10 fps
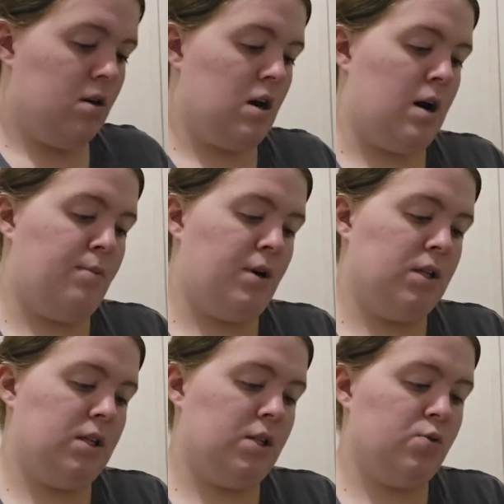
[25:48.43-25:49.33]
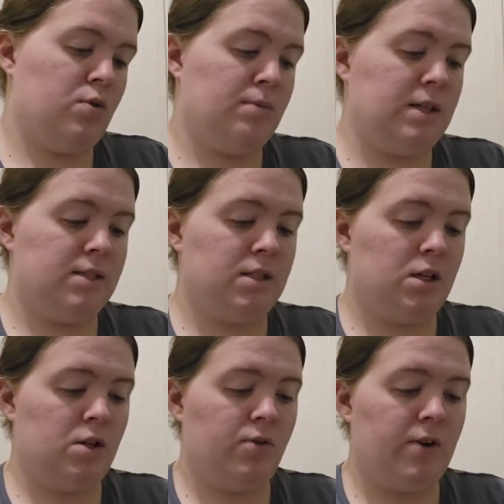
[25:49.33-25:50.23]
I bought this one
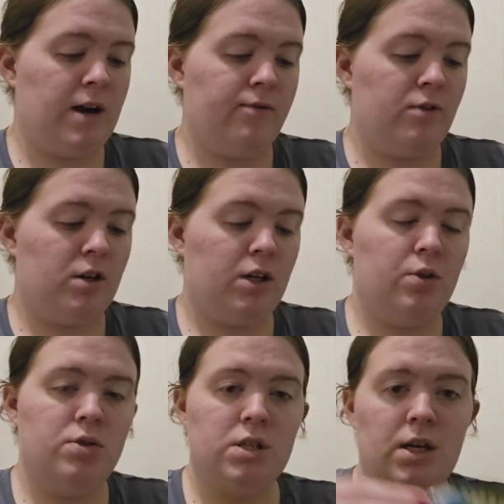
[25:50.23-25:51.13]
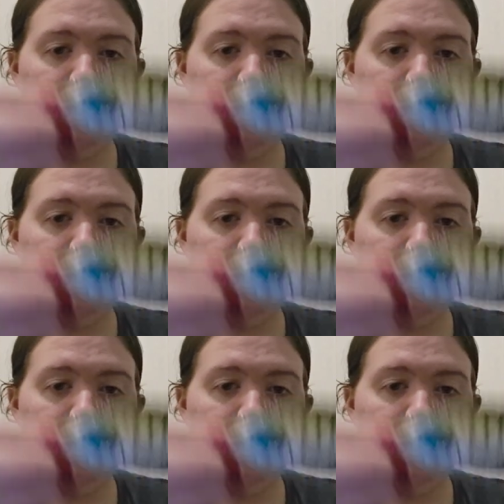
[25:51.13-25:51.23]
myself. I've not used it